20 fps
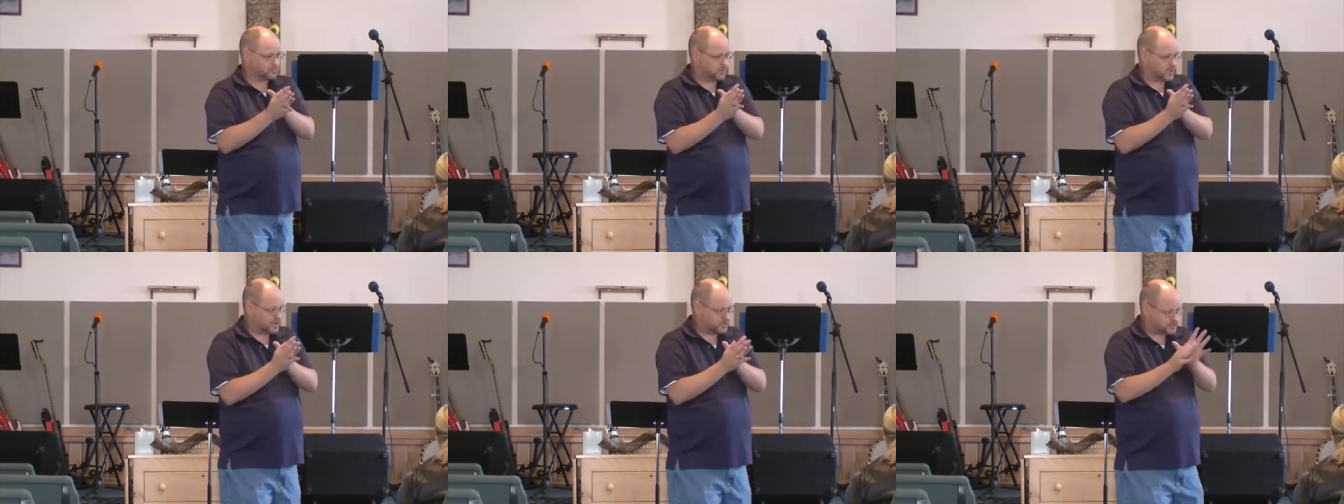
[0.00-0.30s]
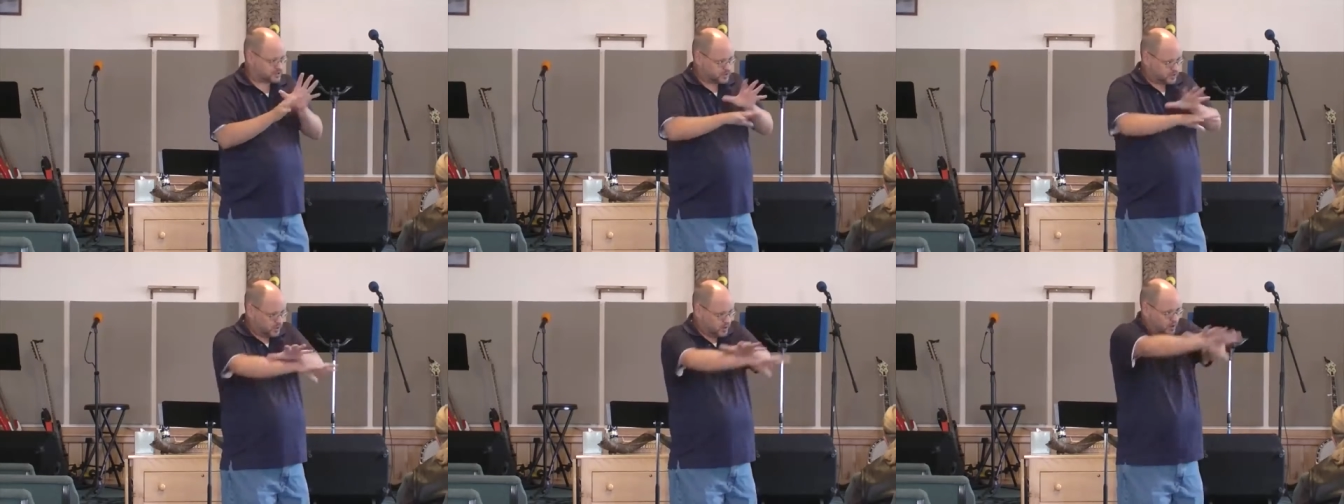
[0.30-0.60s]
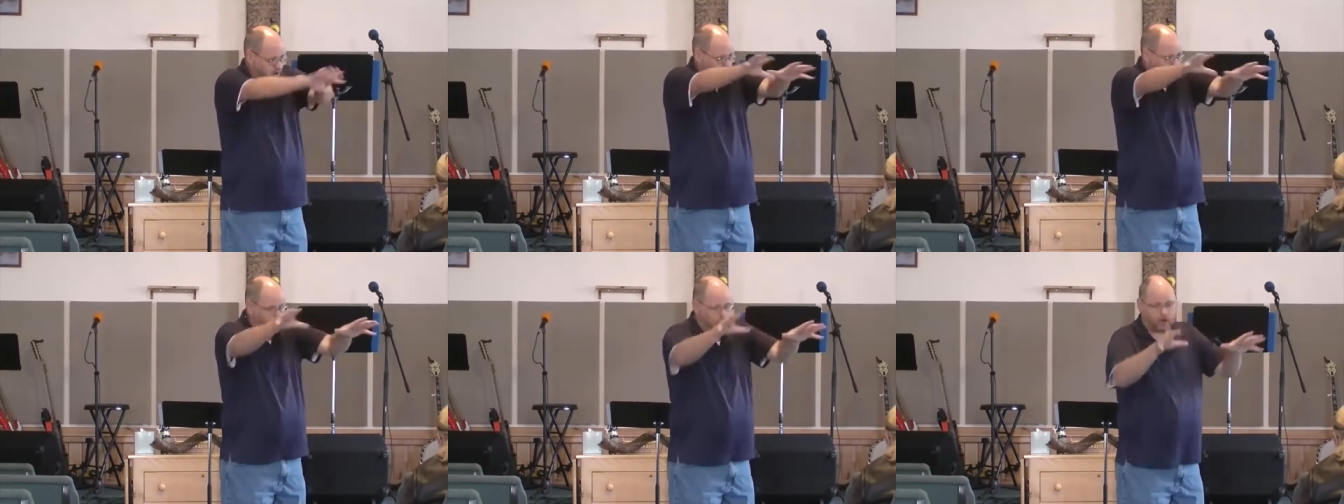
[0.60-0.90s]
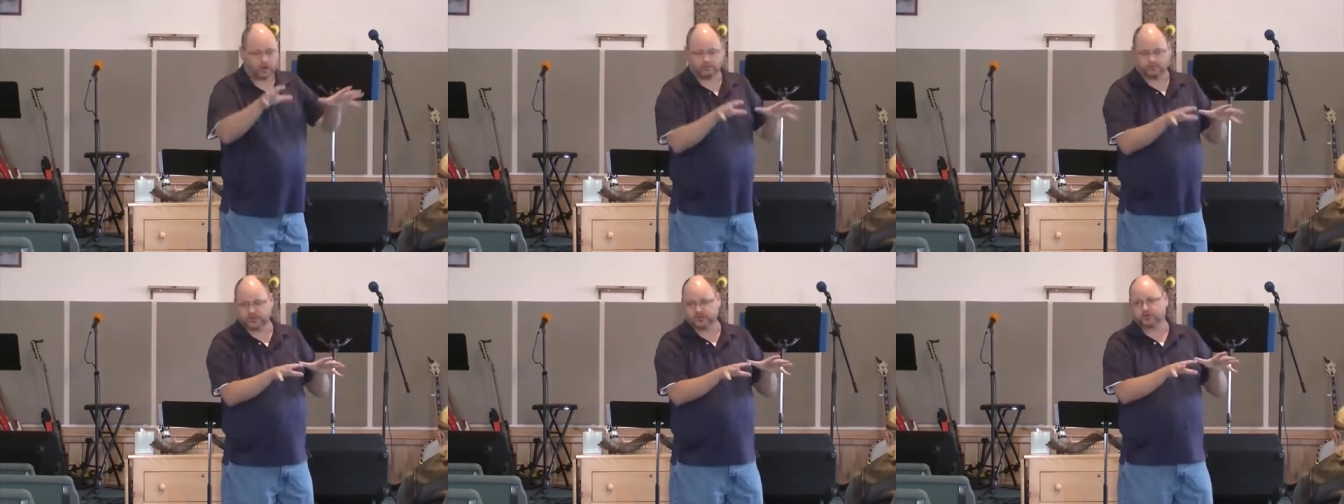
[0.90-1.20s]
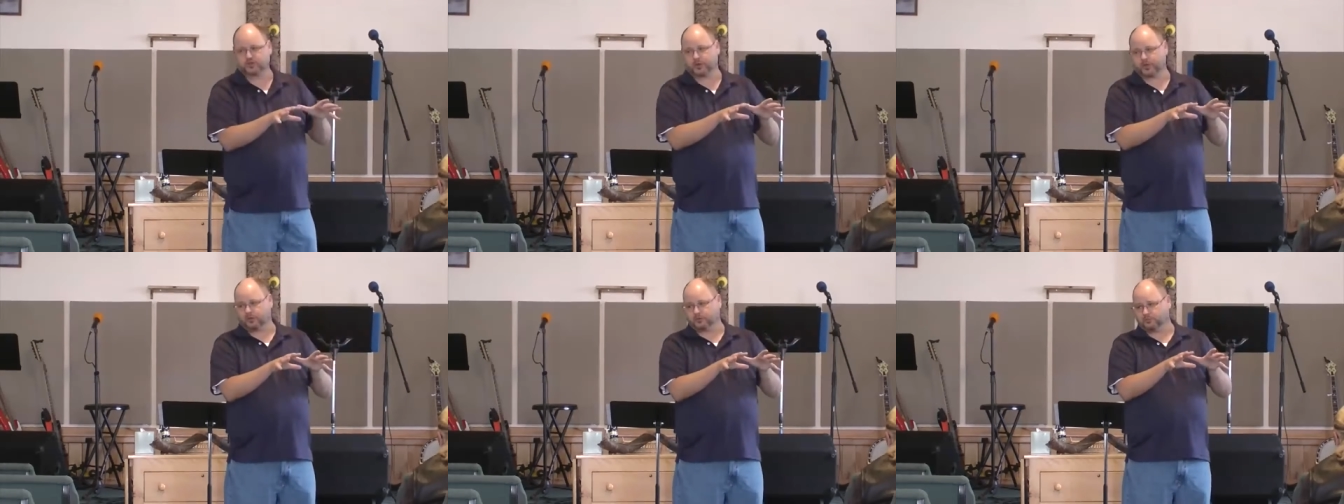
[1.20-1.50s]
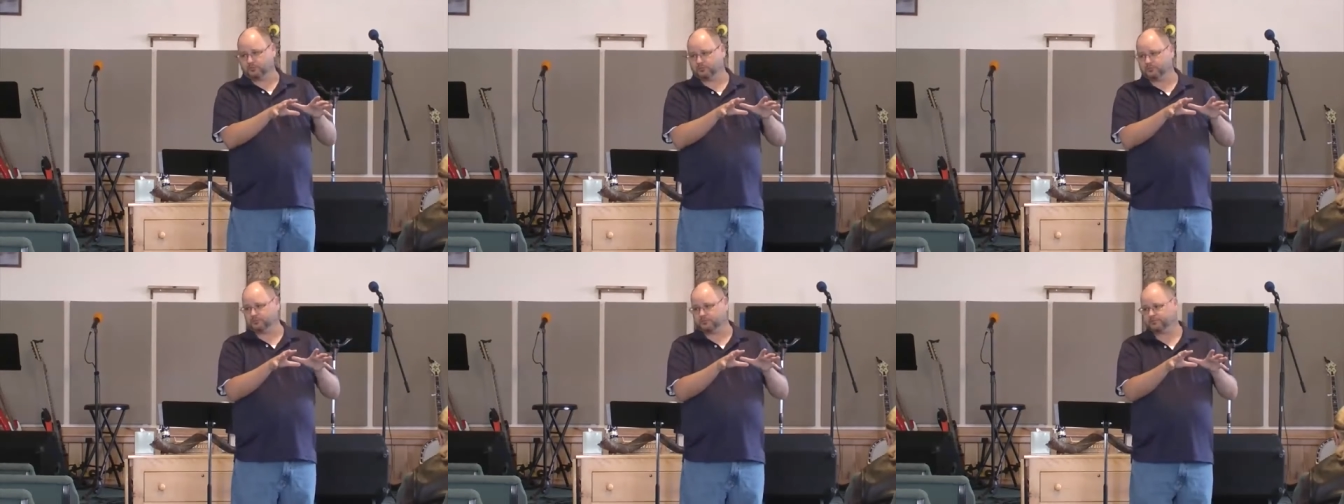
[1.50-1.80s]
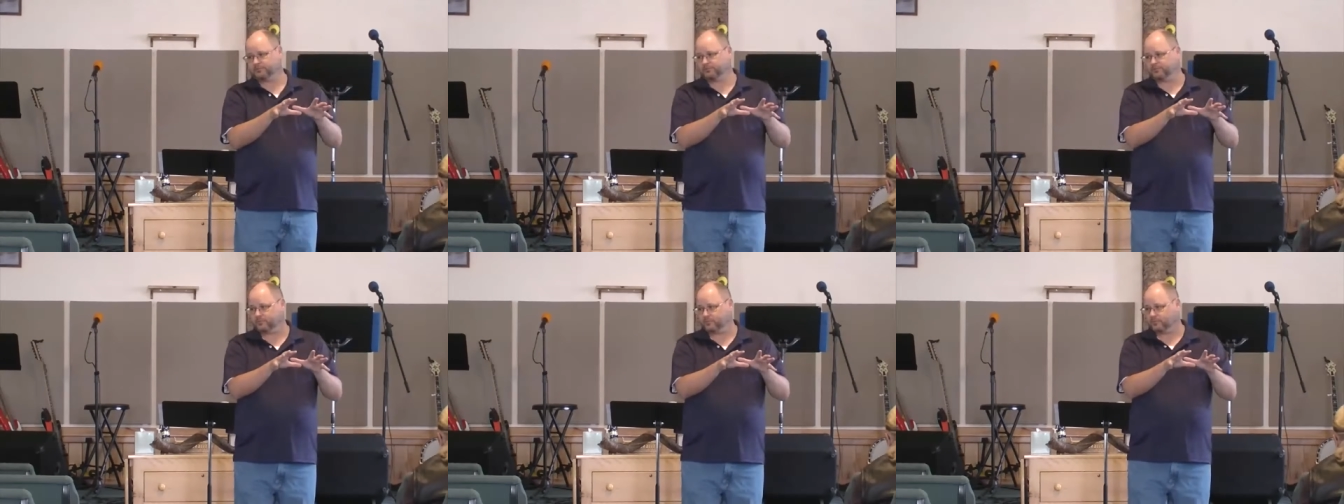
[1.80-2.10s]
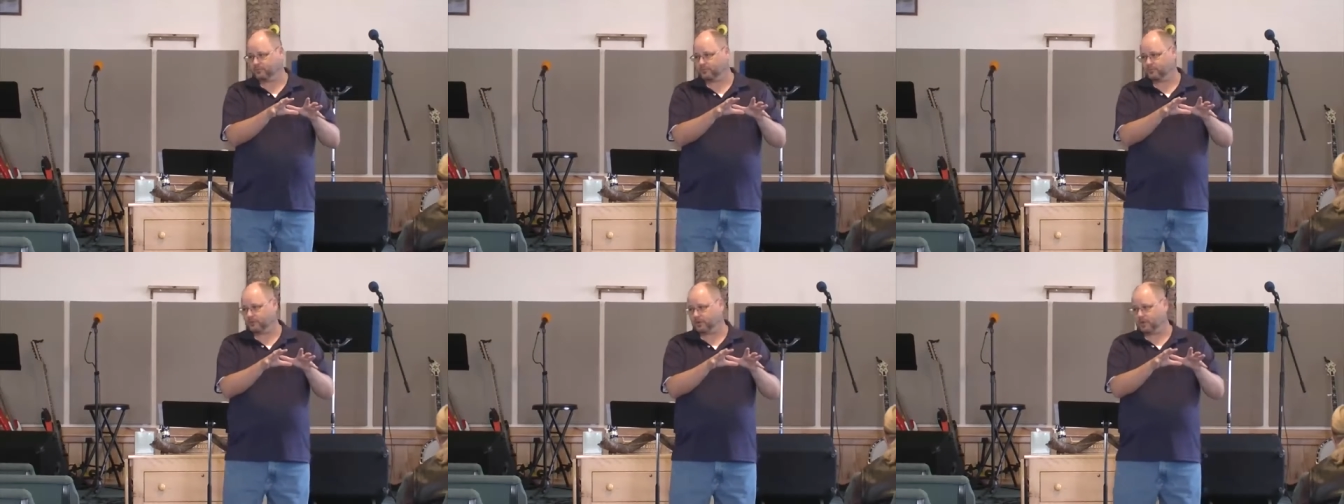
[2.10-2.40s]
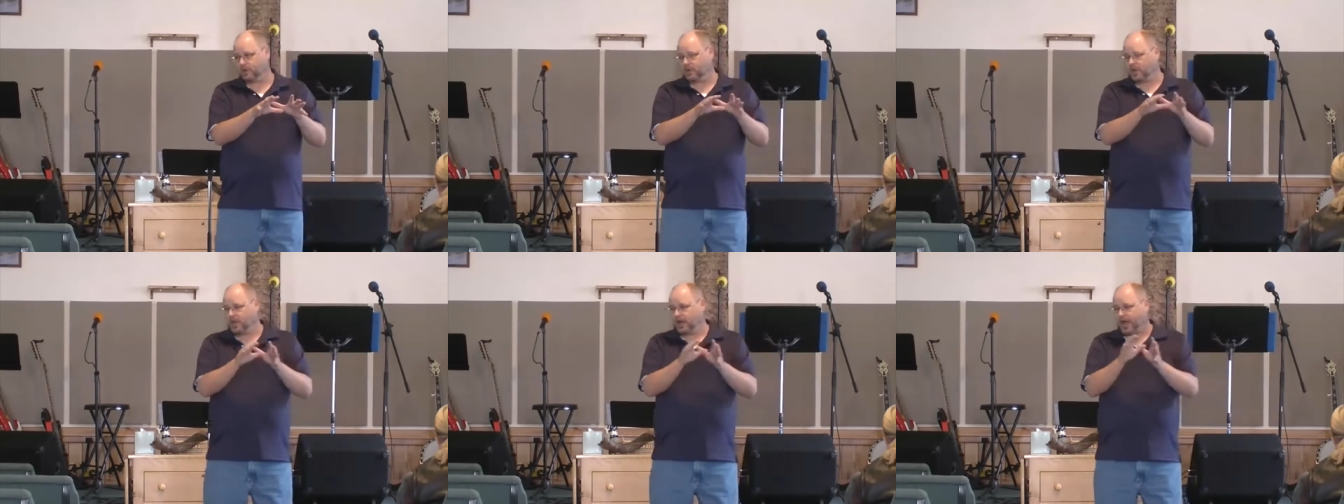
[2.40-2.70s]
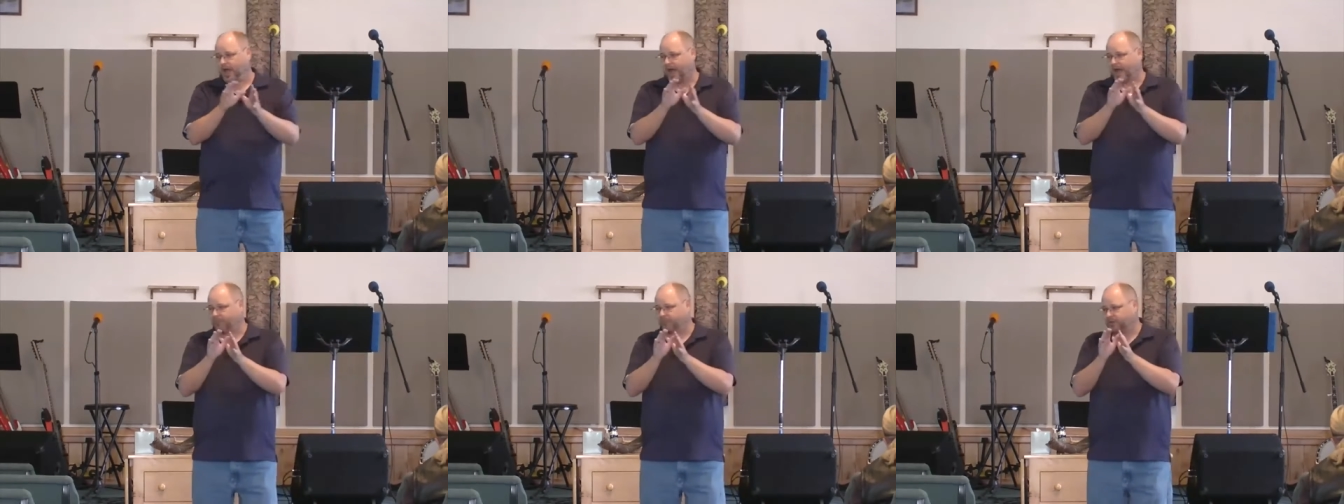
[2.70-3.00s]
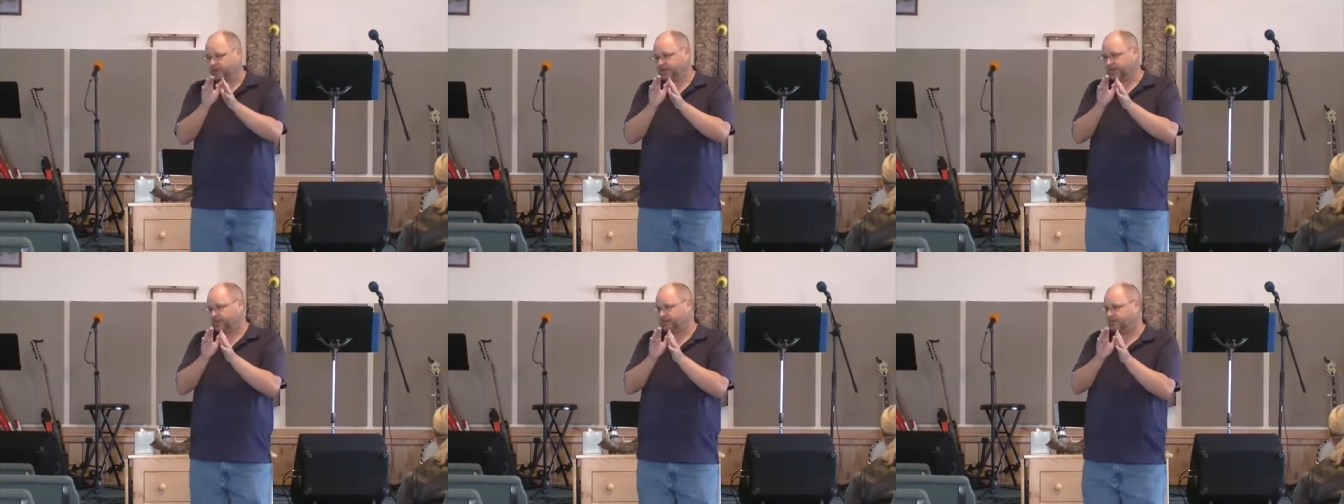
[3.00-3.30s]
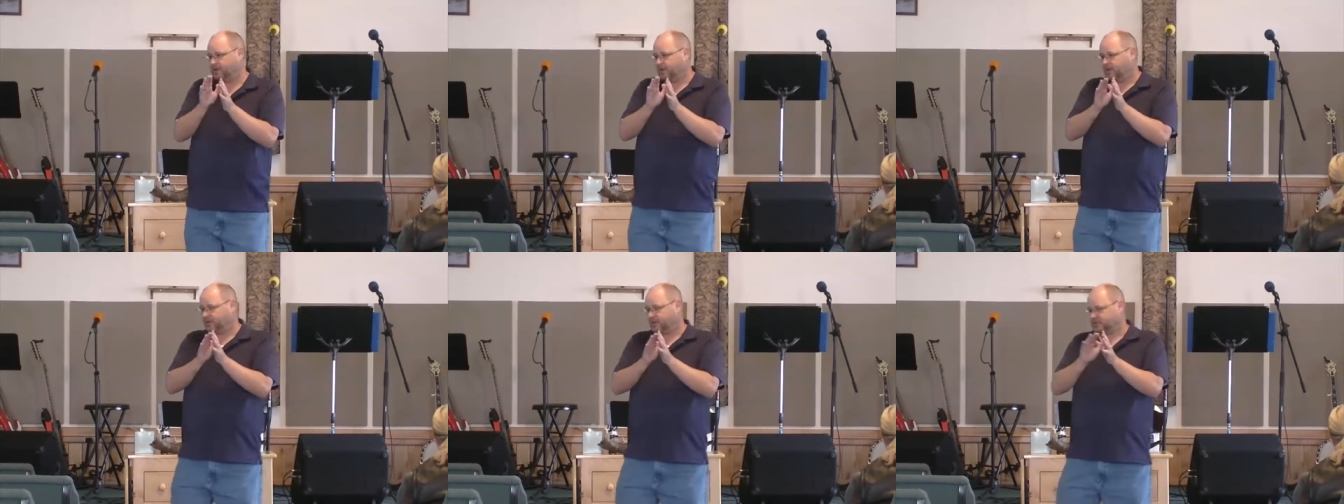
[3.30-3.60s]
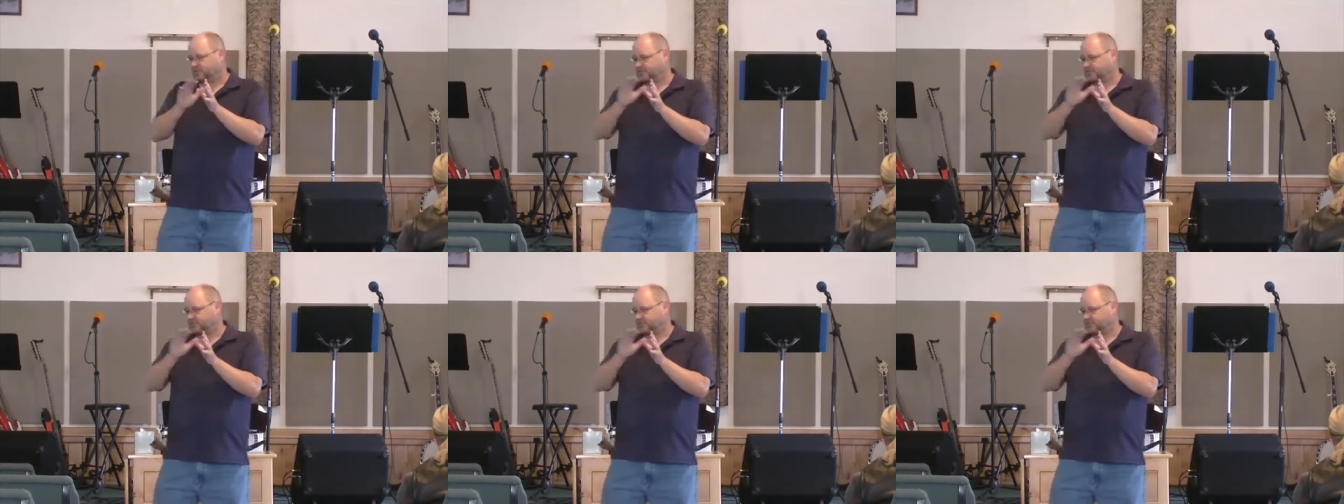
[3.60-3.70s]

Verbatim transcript: thus all of Israel. I believe